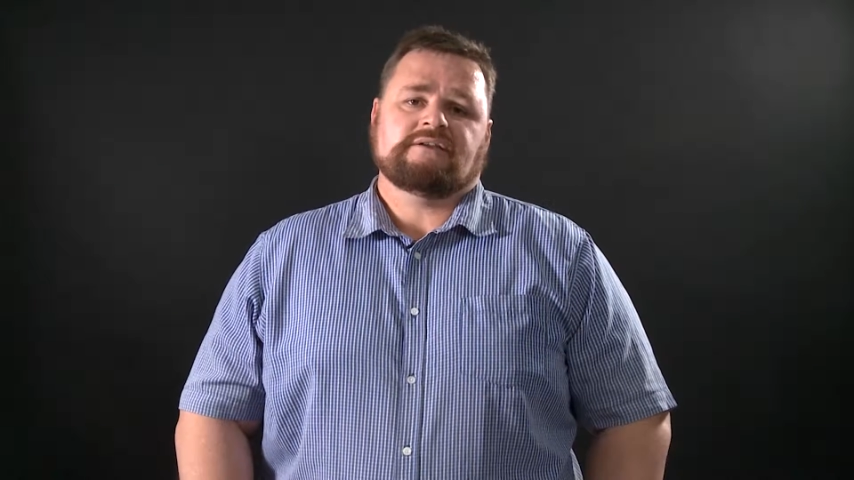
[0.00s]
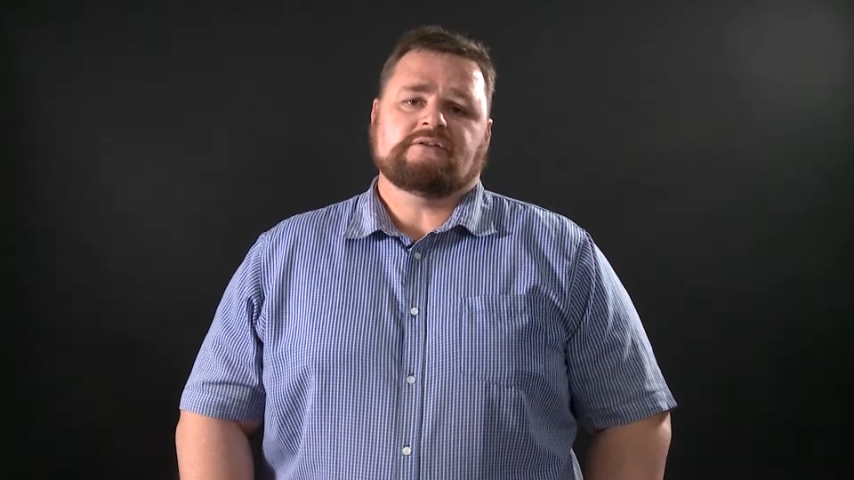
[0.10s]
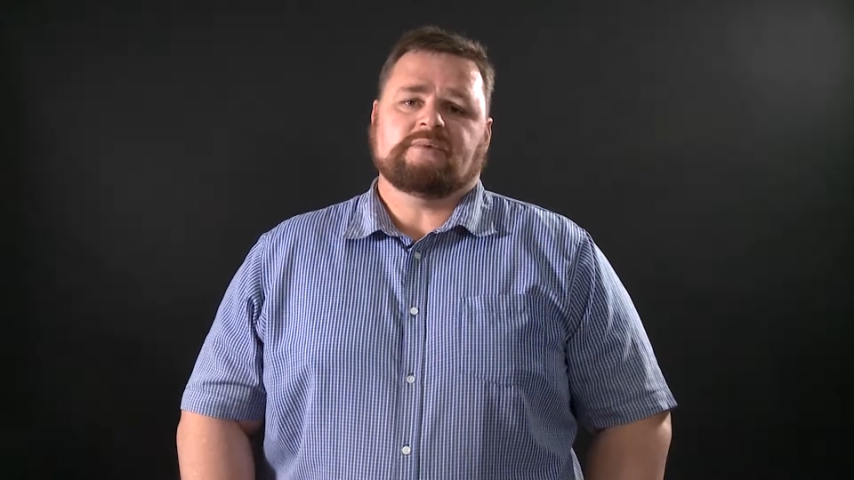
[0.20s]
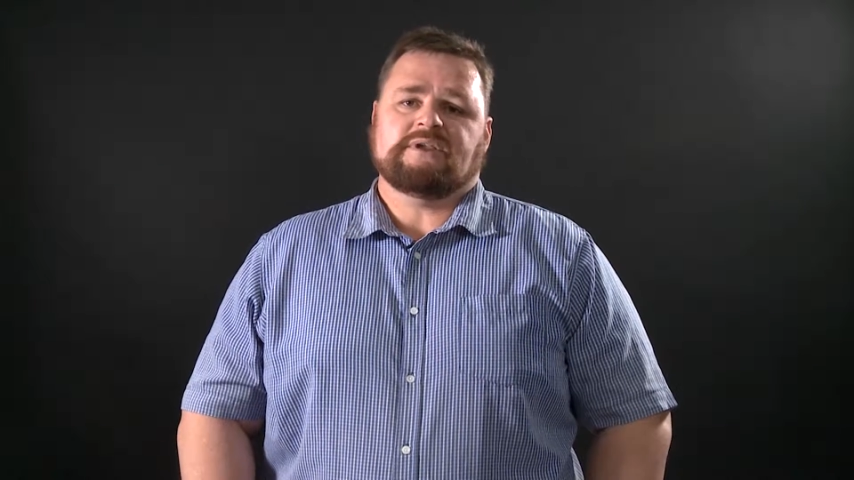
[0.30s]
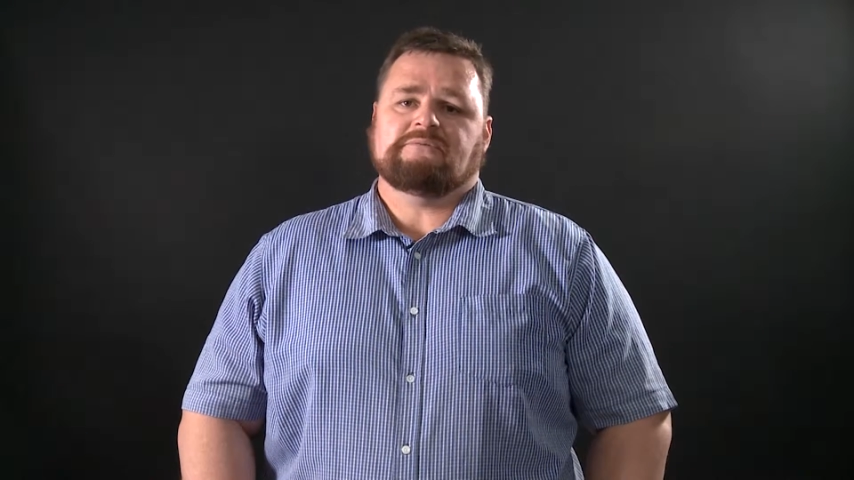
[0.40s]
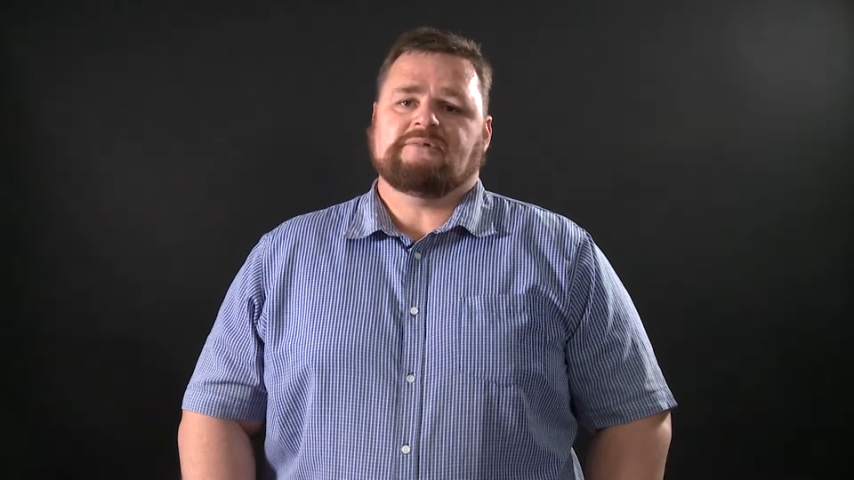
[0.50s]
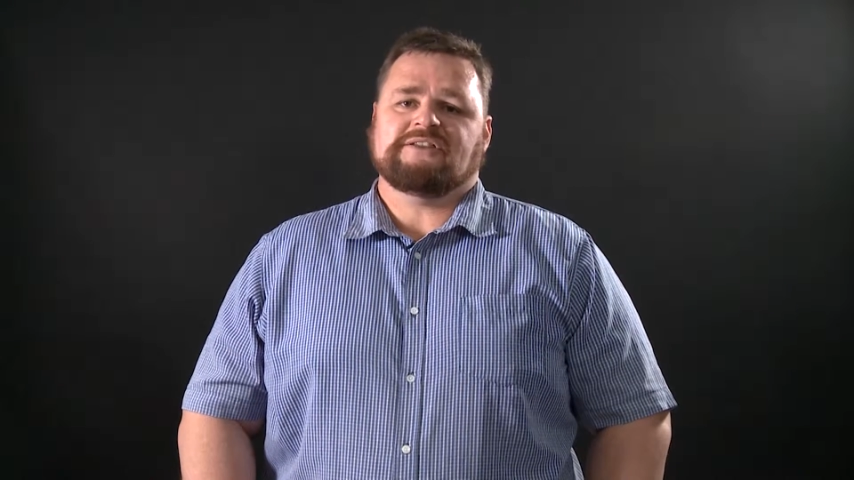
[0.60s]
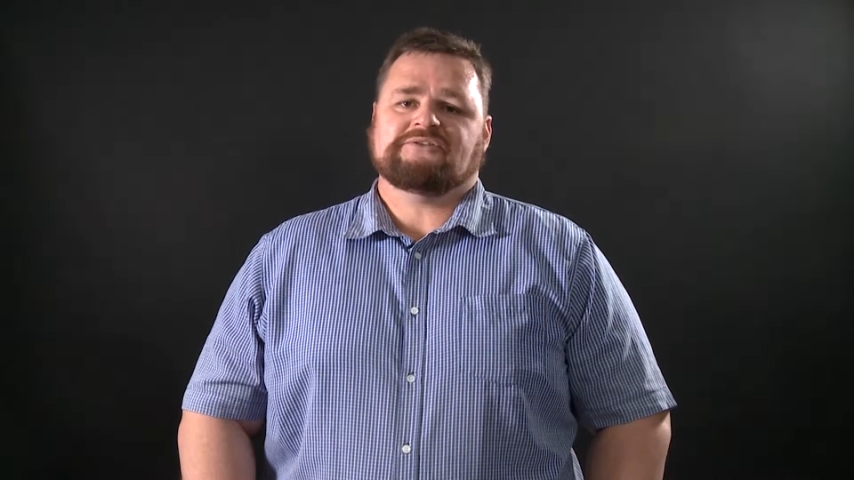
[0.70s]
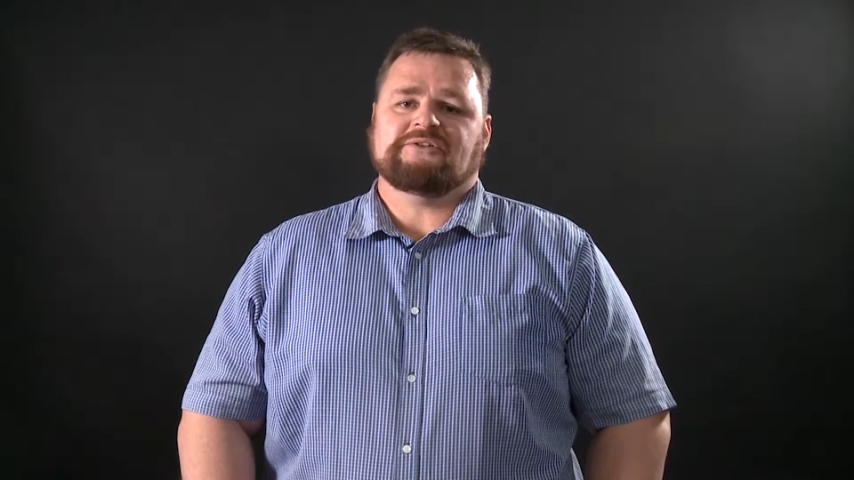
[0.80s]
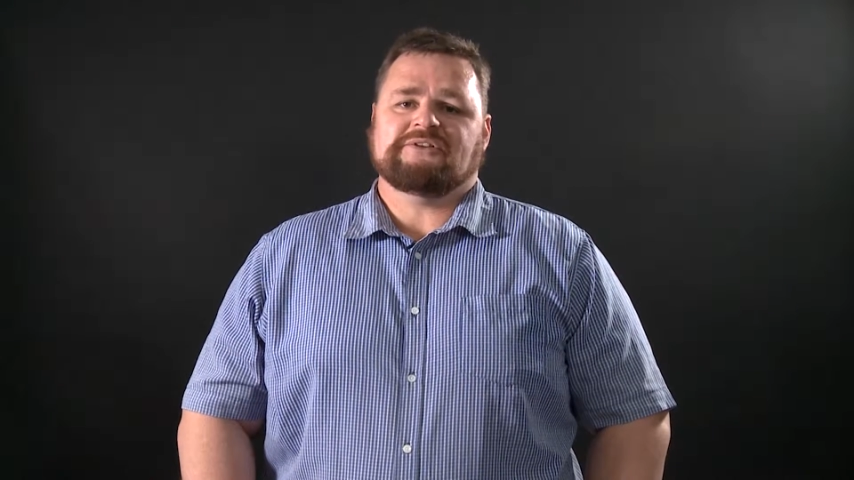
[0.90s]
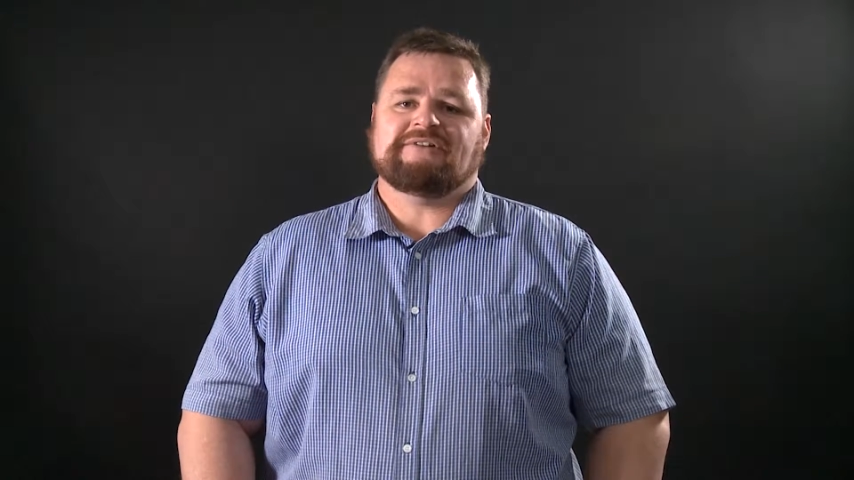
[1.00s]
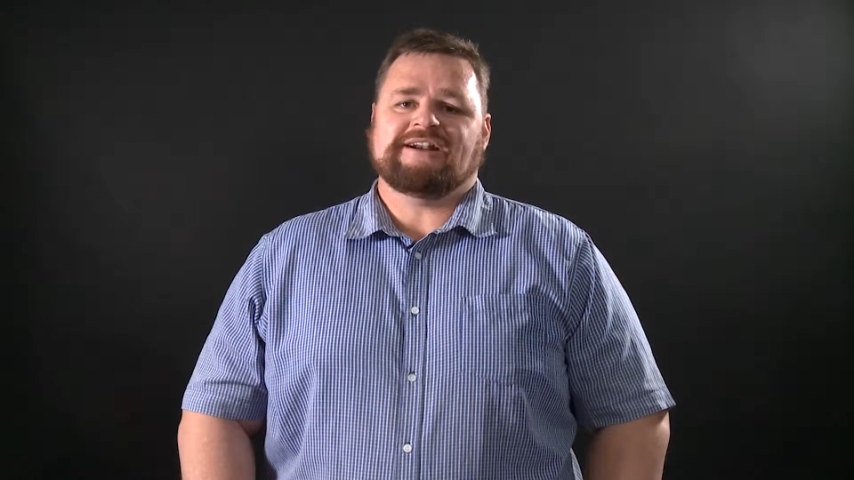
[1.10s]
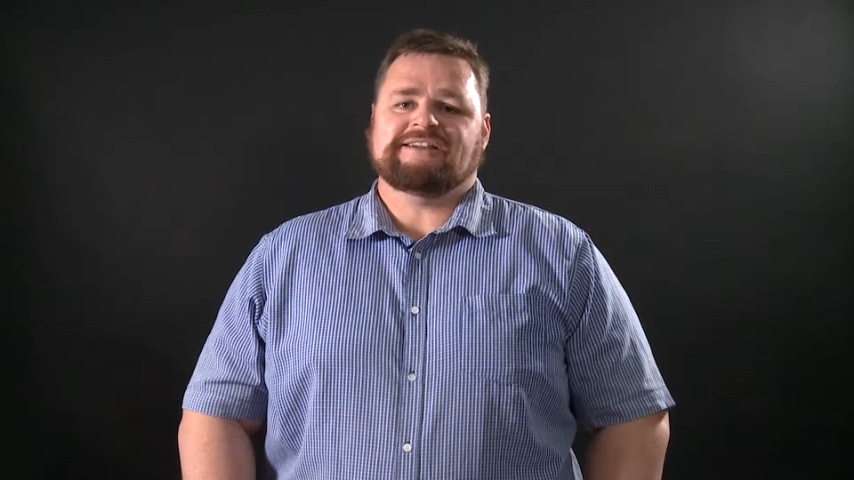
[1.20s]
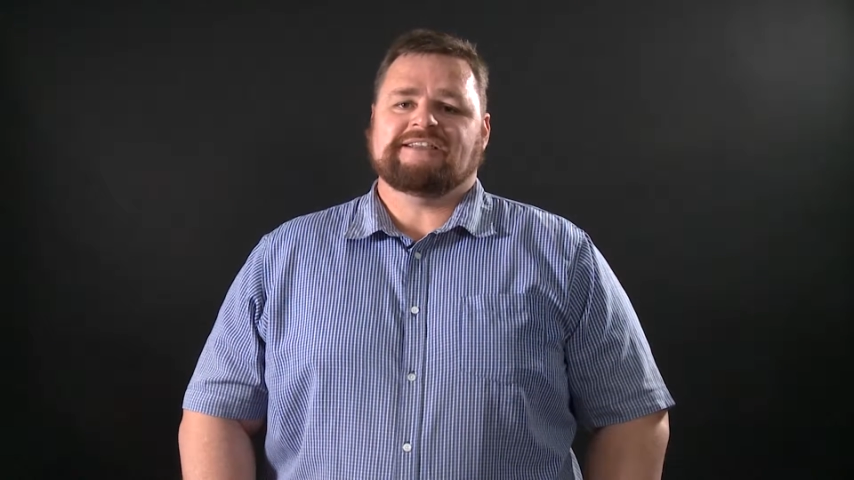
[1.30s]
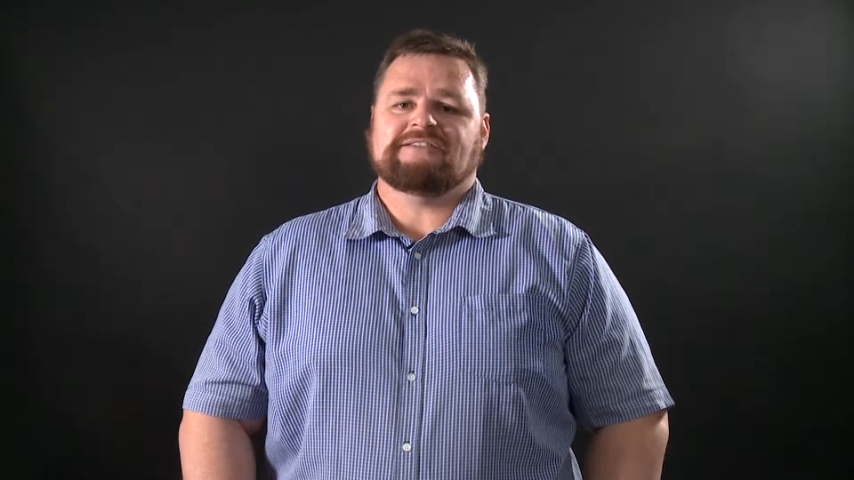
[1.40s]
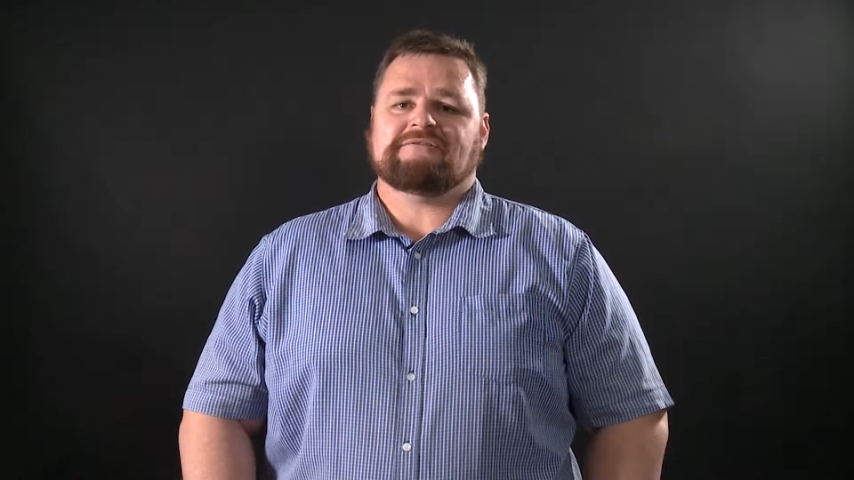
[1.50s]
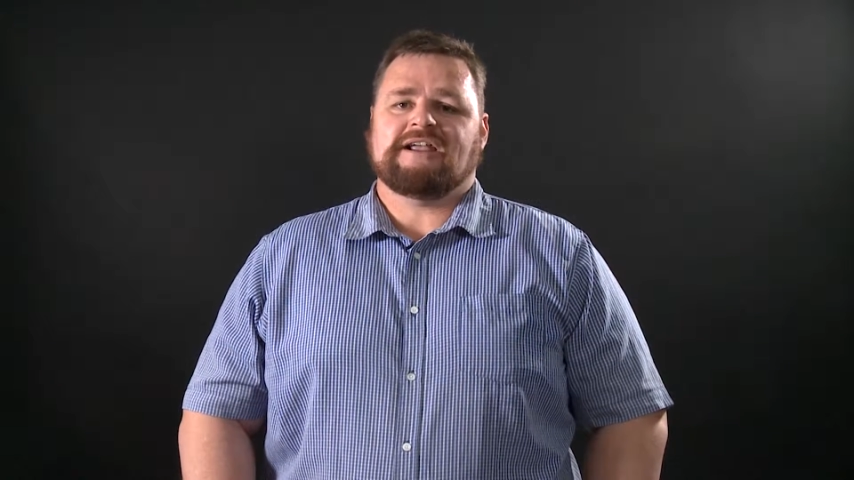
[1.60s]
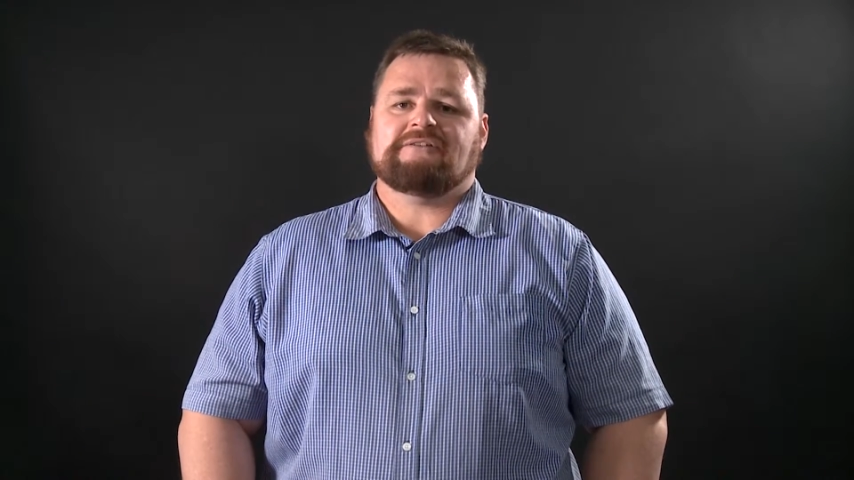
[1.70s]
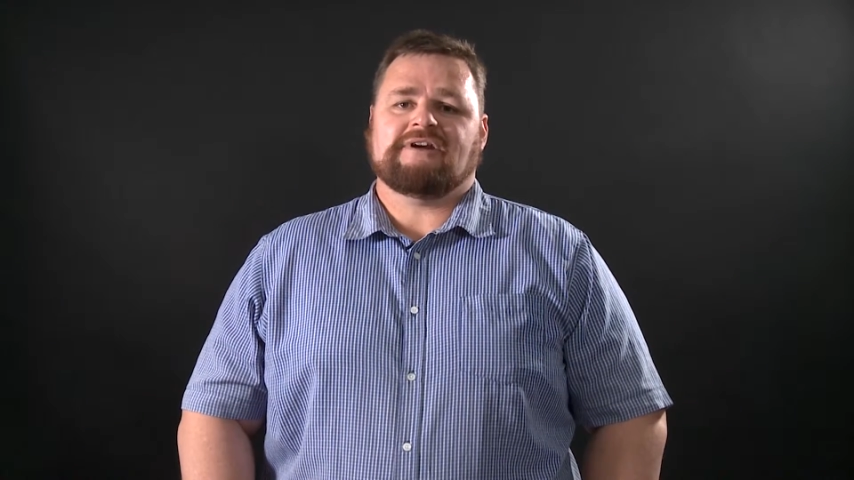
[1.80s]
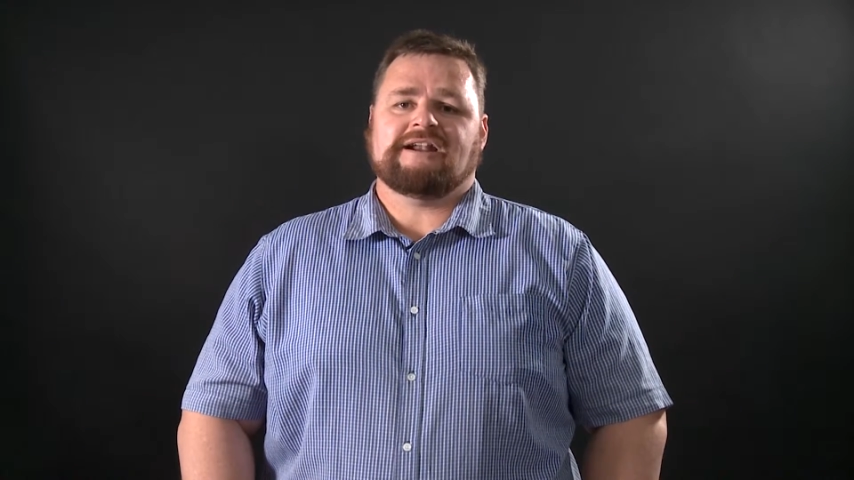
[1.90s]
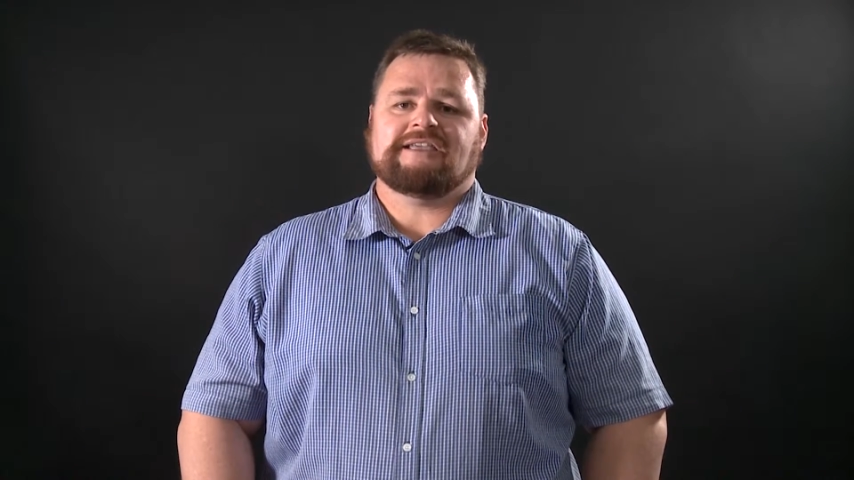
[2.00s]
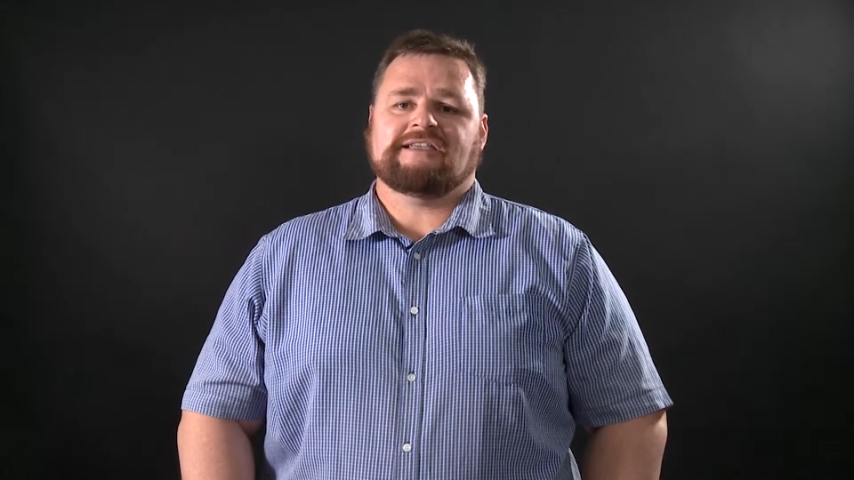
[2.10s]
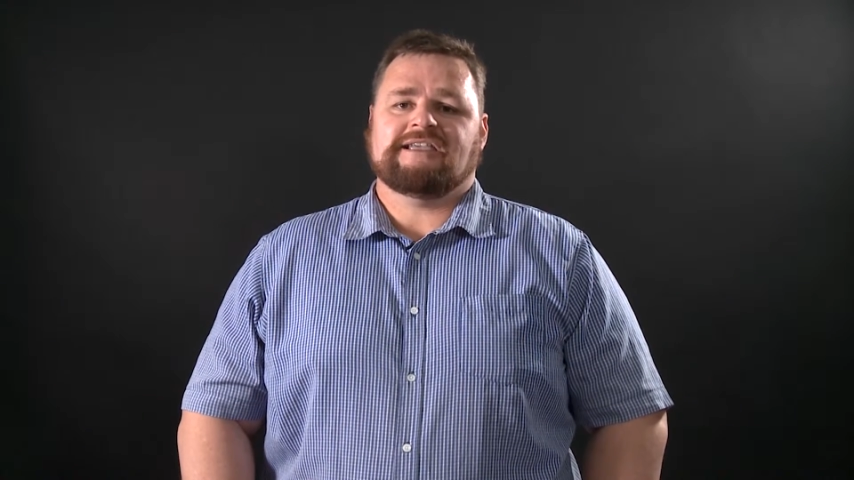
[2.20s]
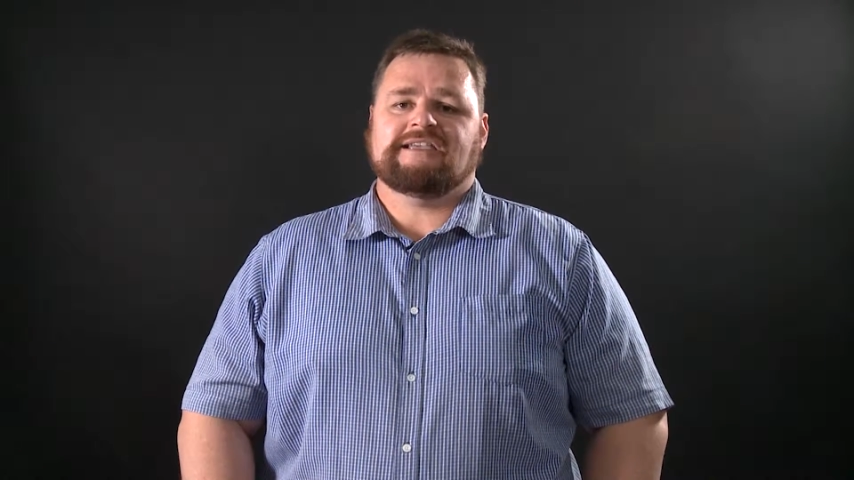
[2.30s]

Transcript: You'll be well and truly ready to hit the ground running